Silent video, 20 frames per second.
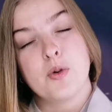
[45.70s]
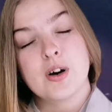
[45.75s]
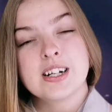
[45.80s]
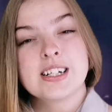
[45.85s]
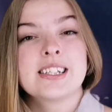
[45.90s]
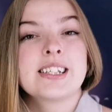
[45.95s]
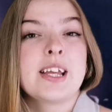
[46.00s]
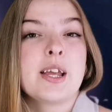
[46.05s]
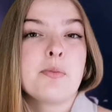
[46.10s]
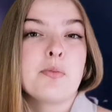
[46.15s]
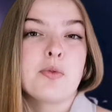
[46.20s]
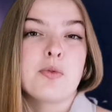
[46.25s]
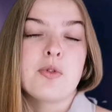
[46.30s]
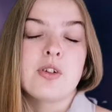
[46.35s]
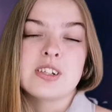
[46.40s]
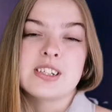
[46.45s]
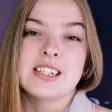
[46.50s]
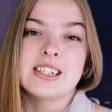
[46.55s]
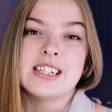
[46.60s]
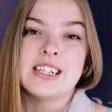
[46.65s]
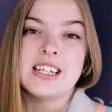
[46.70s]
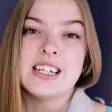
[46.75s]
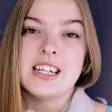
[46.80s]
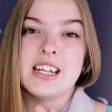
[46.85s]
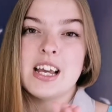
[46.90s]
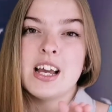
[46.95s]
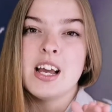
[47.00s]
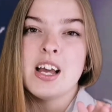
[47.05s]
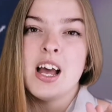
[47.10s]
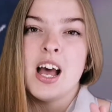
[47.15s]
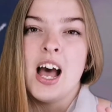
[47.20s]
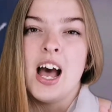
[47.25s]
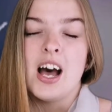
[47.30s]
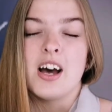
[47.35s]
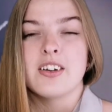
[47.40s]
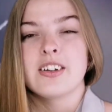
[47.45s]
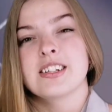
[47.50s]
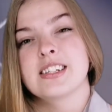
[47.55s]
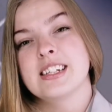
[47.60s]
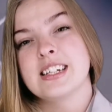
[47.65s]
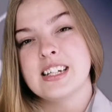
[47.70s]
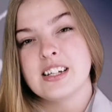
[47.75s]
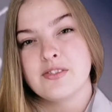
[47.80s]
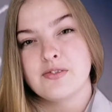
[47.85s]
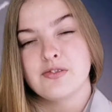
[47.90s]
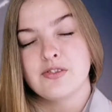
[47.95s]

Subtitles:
what is hair porosity, how does it